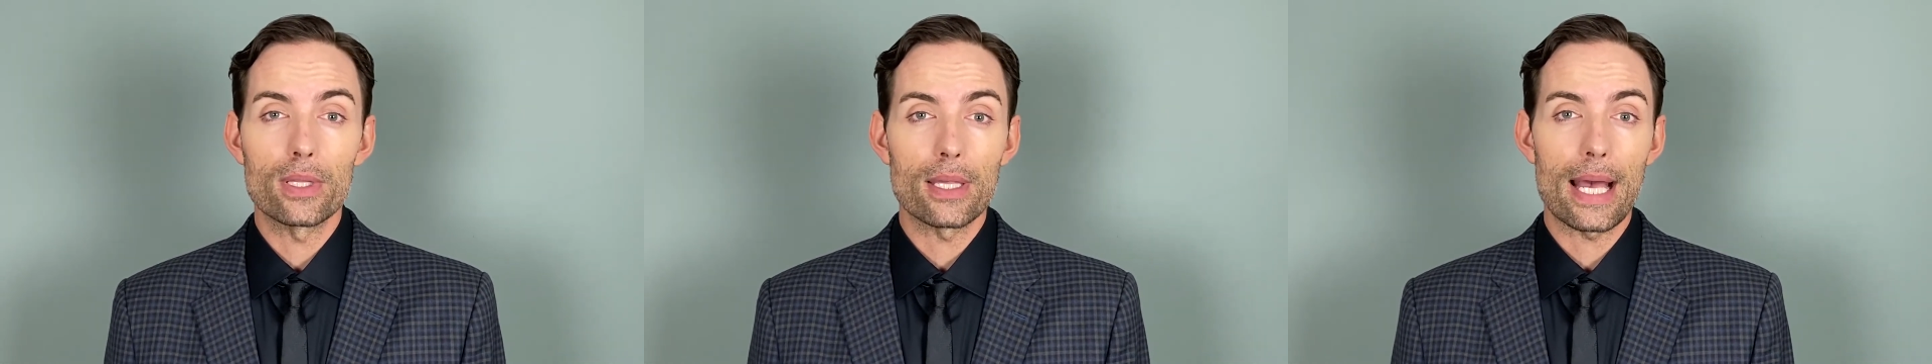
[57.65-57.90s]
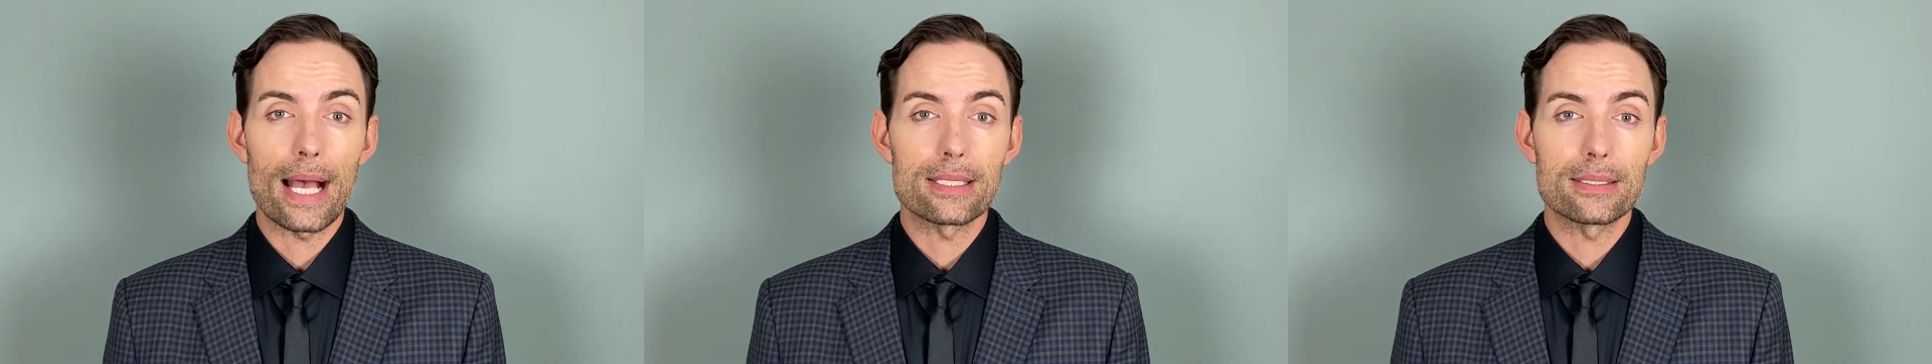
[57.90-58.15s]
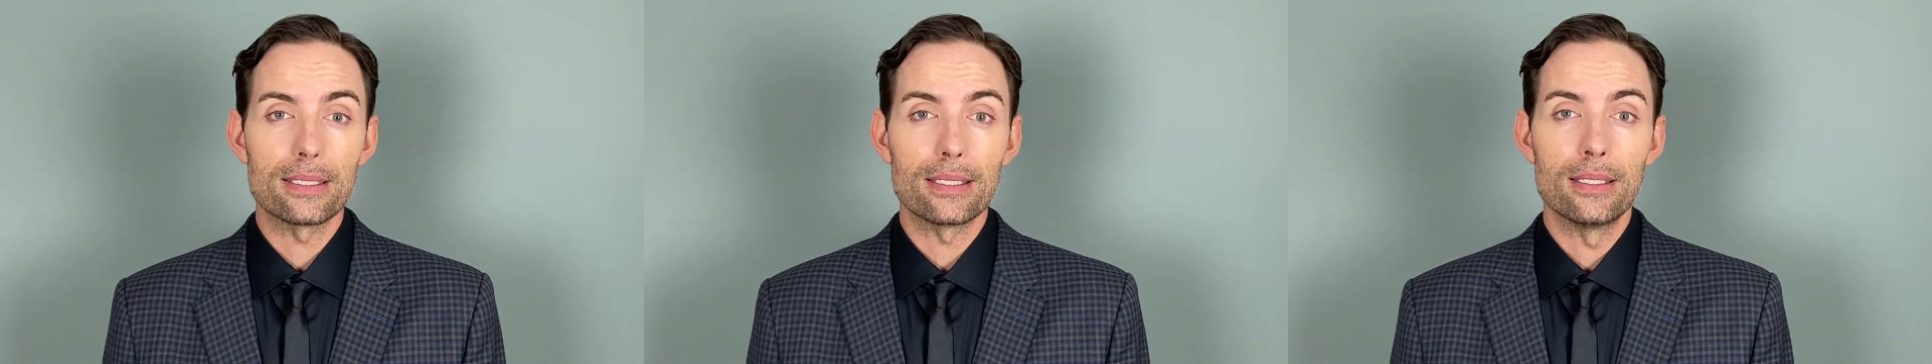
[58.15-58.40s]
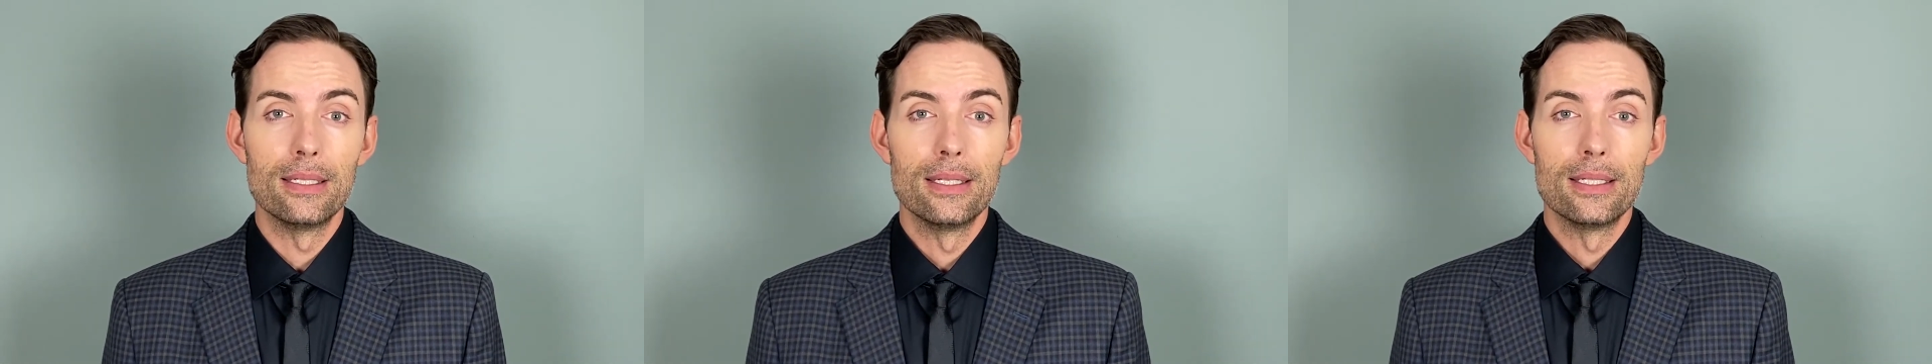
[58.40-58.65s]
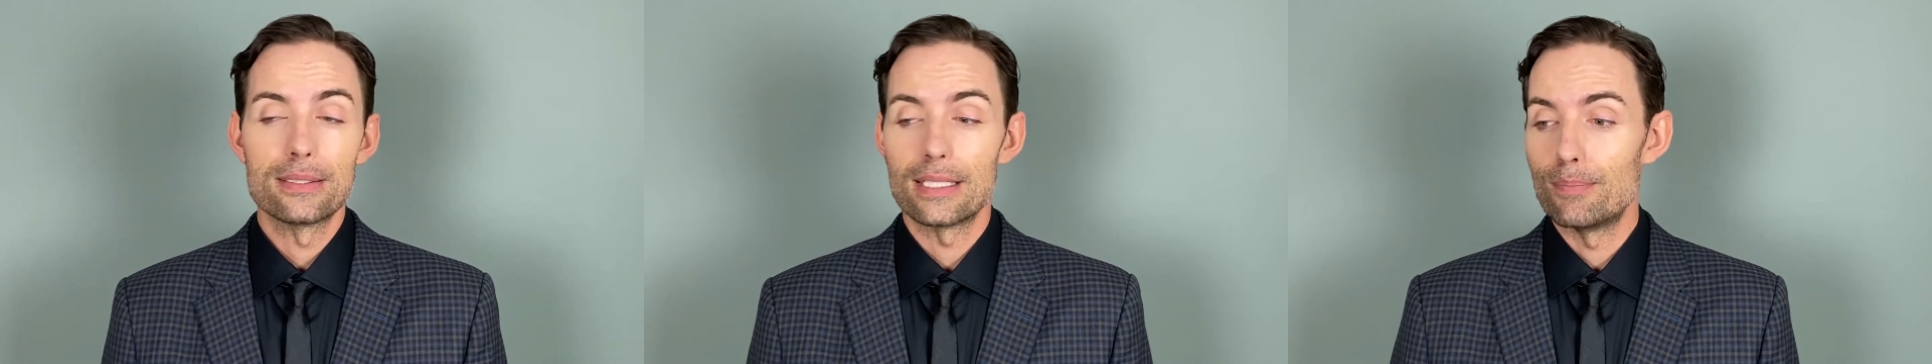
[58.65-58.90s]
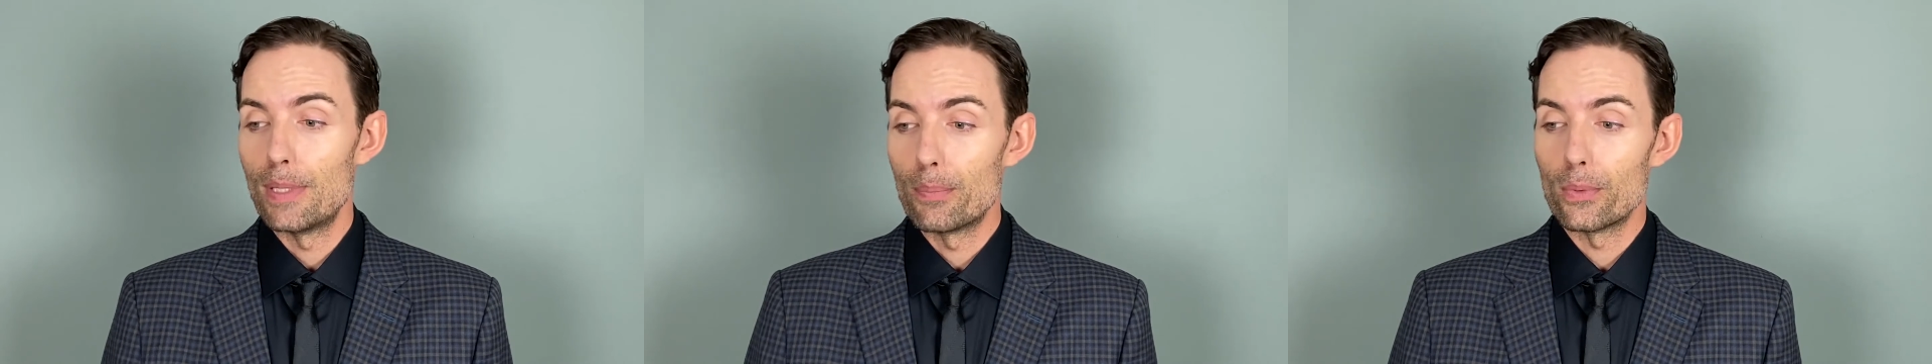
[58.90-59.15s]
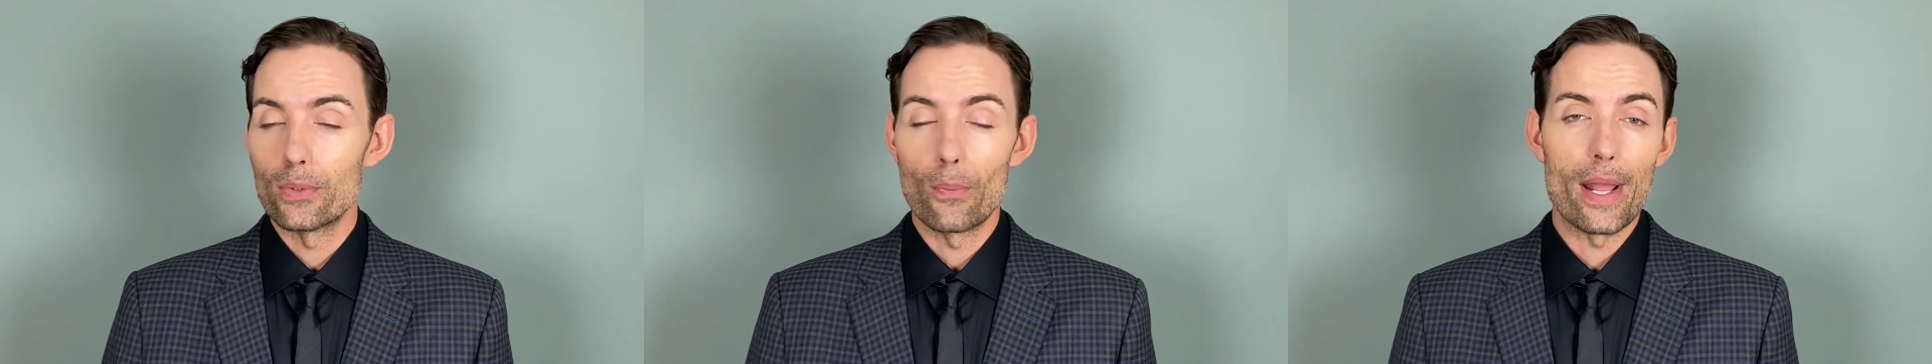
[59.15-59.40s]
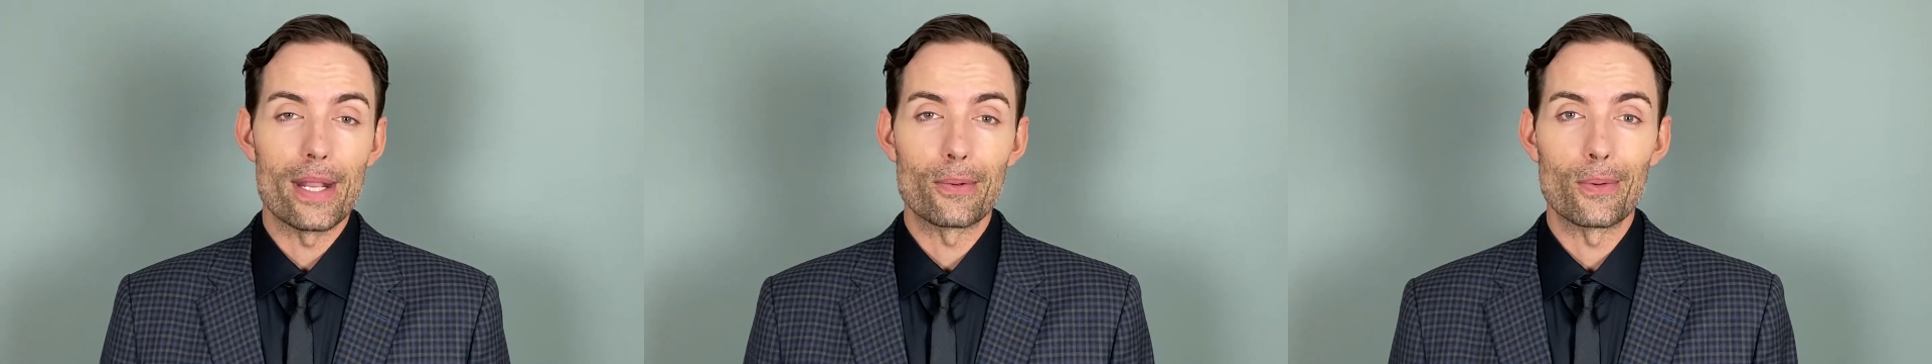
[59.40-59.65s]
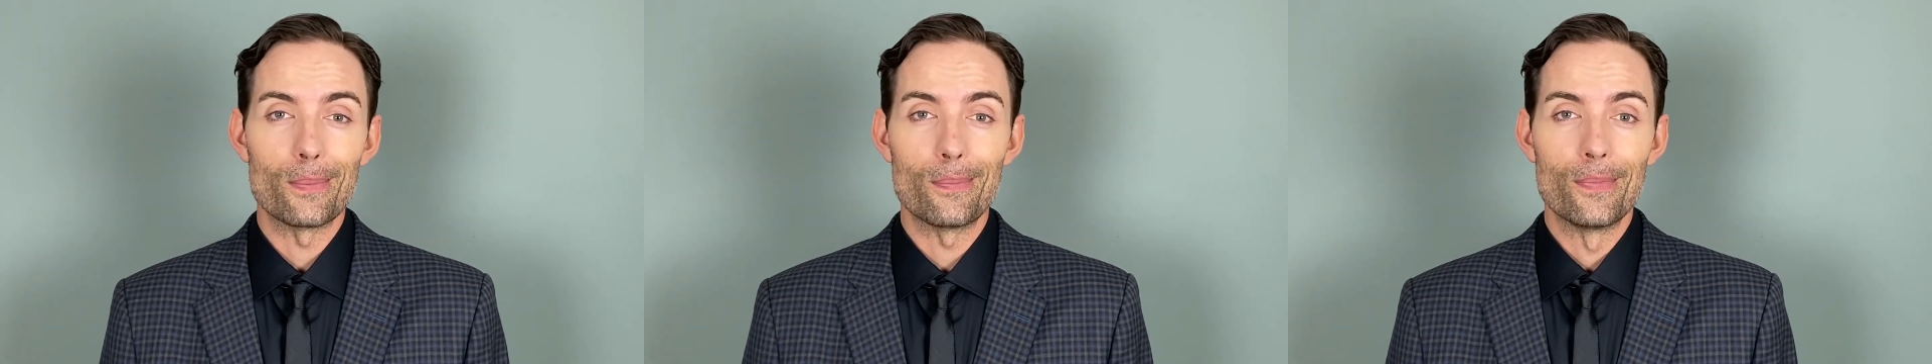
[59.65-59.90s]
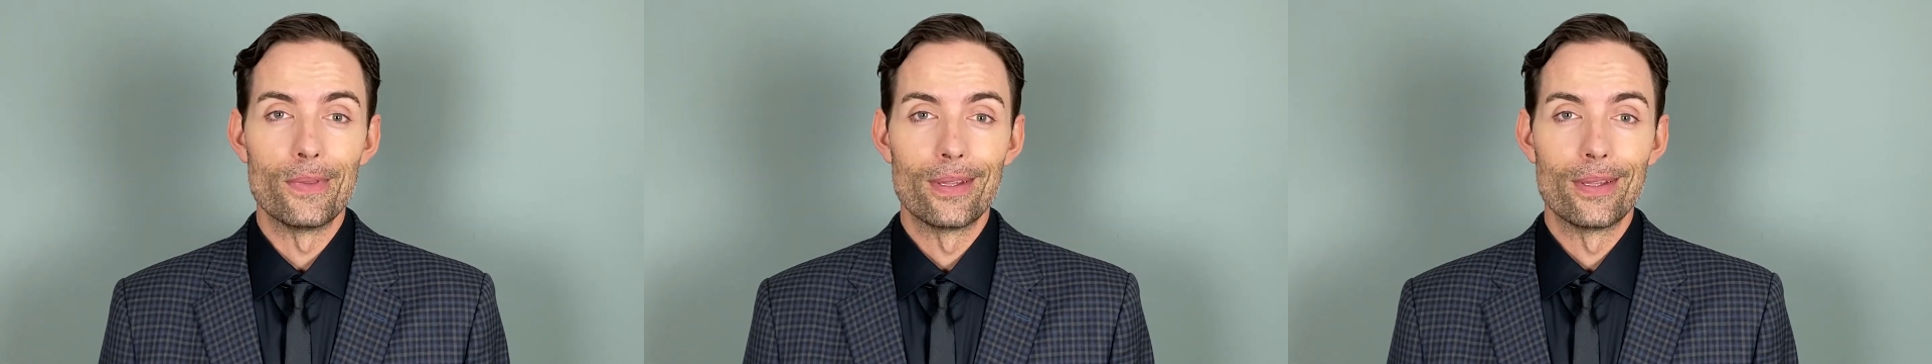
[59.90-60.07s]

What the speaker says: casting, seeing people in the waiting room.